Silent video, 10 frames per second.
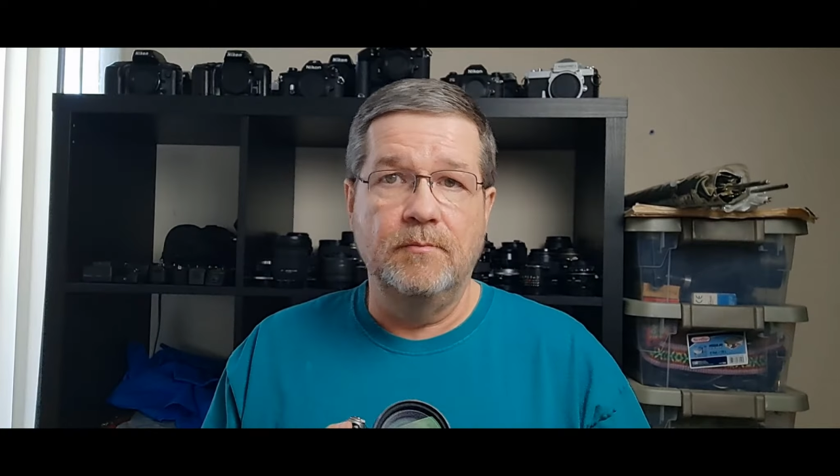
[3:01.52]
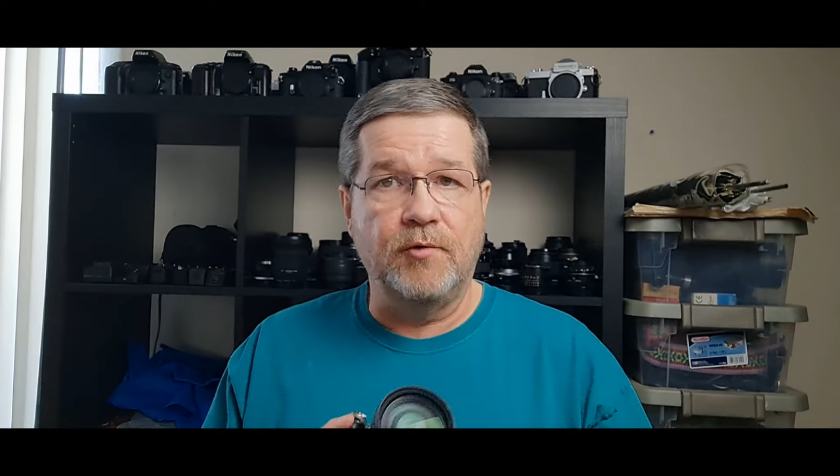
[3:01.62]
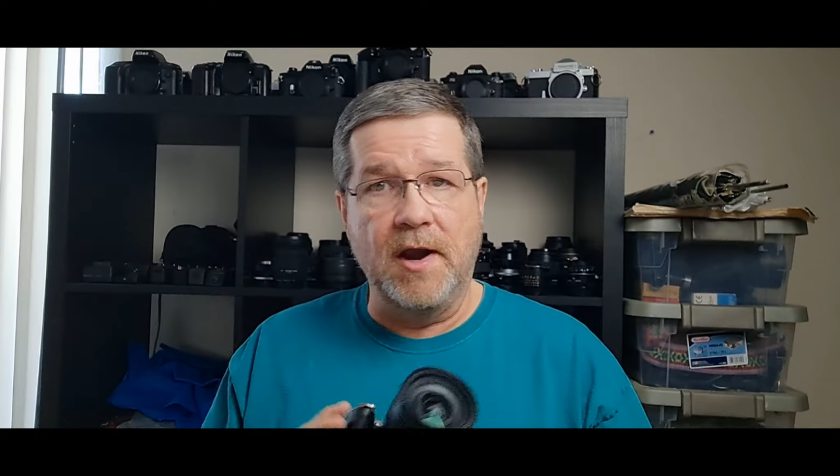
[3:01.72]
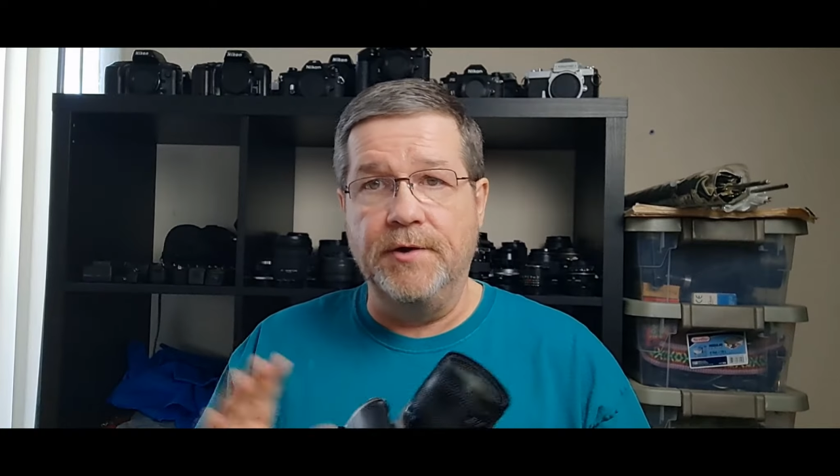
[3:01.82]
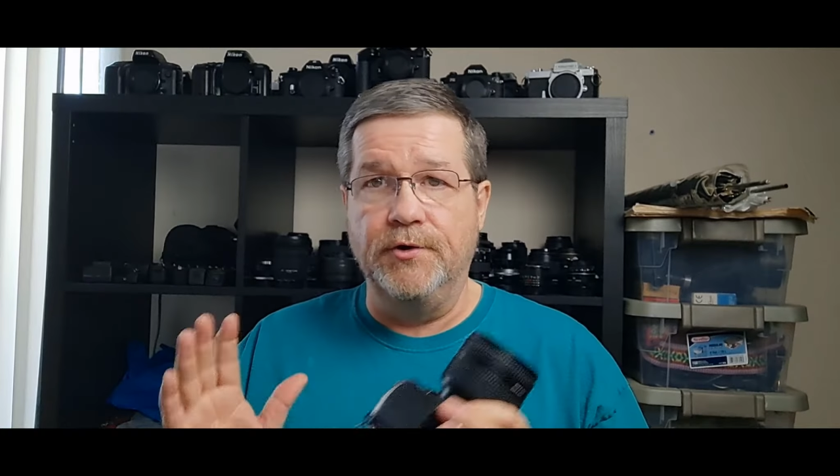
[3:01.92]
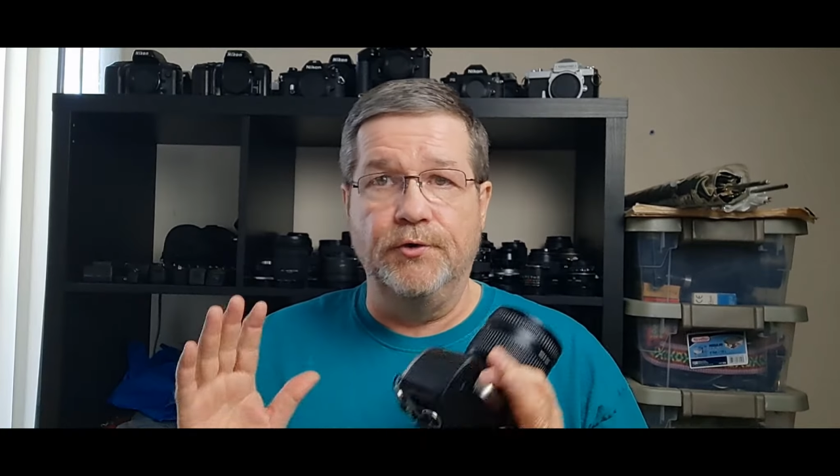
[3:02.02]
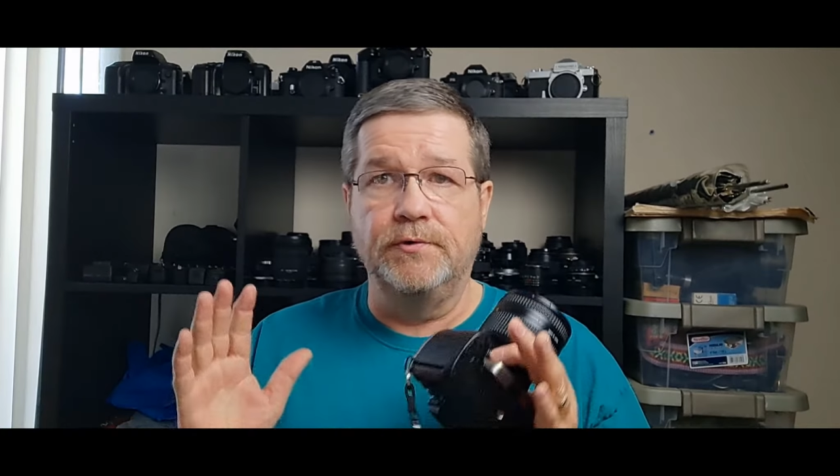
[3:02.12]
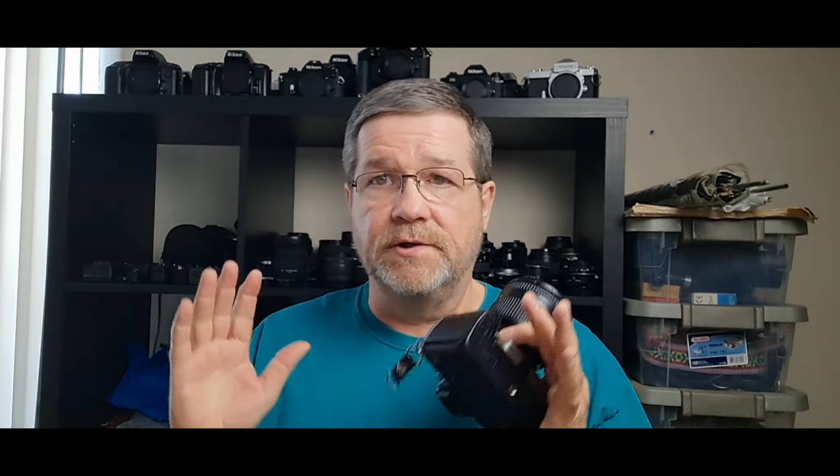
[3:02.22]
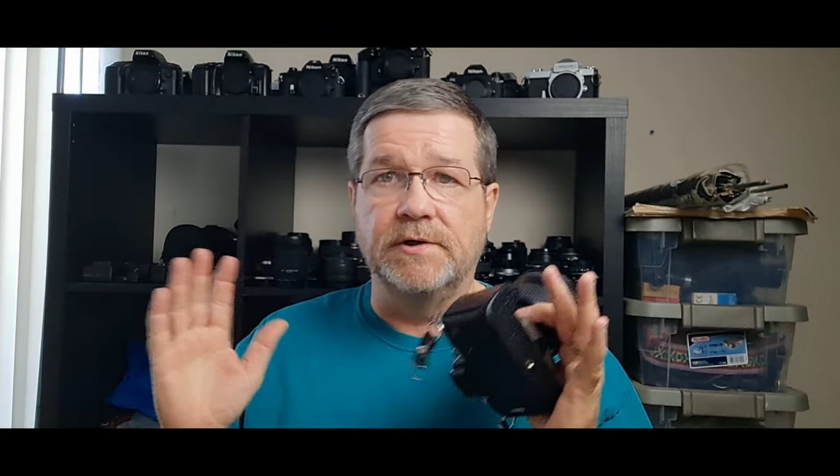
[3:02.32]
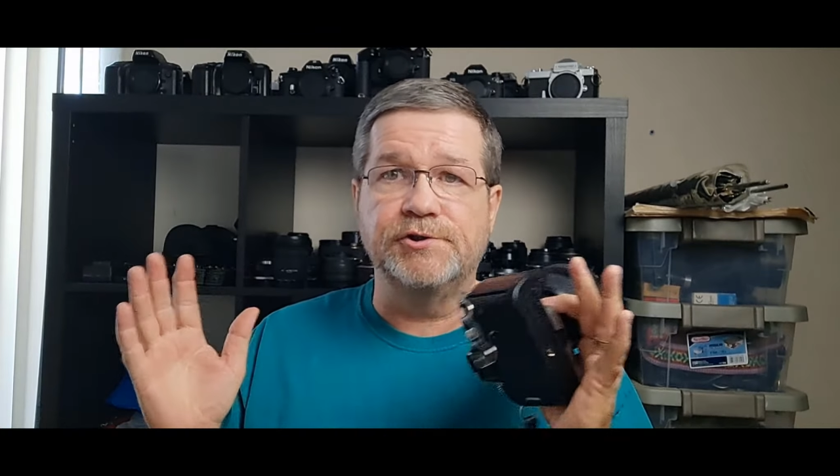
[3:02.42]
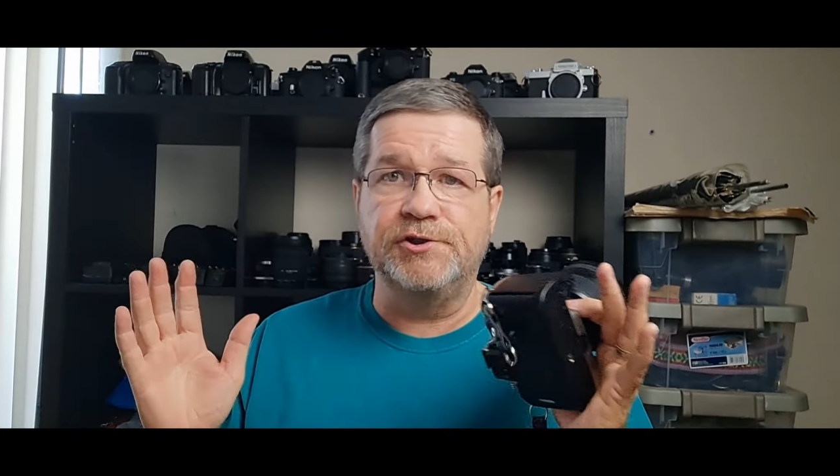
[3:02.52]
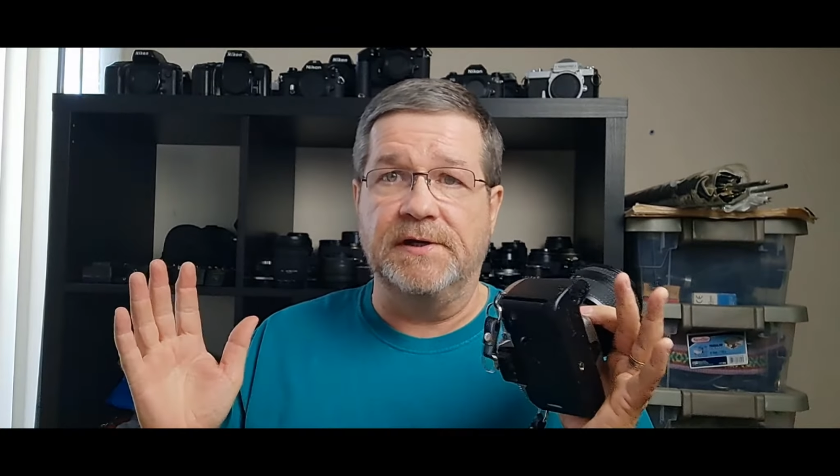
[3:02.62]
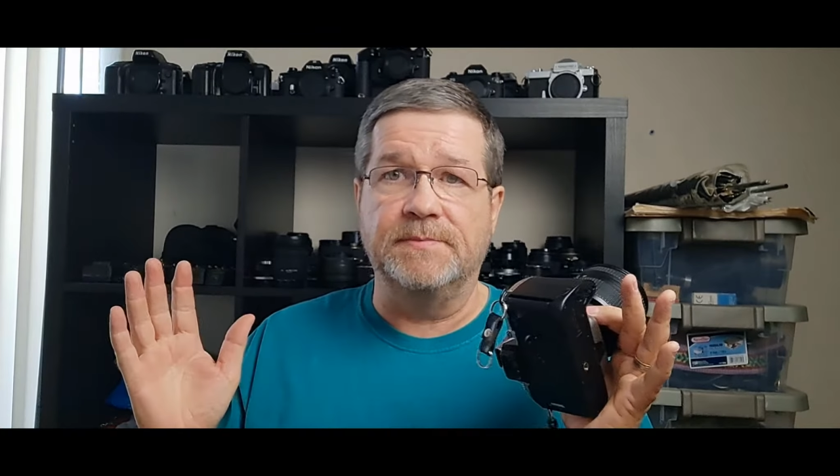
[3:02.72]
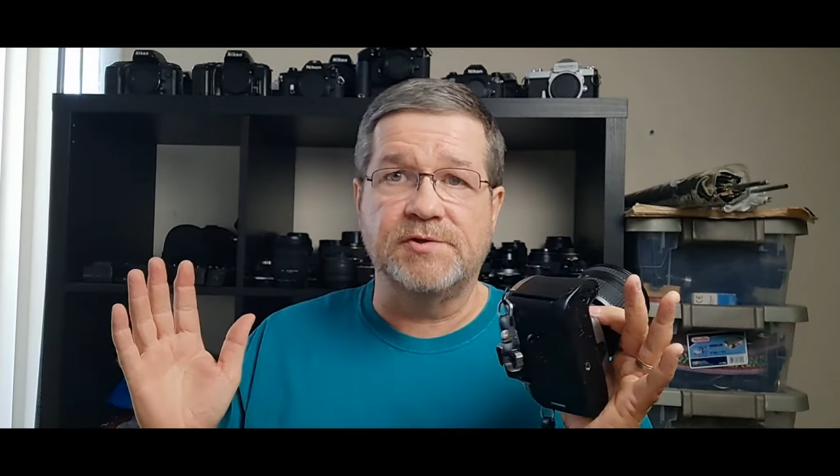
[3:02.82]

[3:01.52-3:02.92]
brand new, dirt cheap.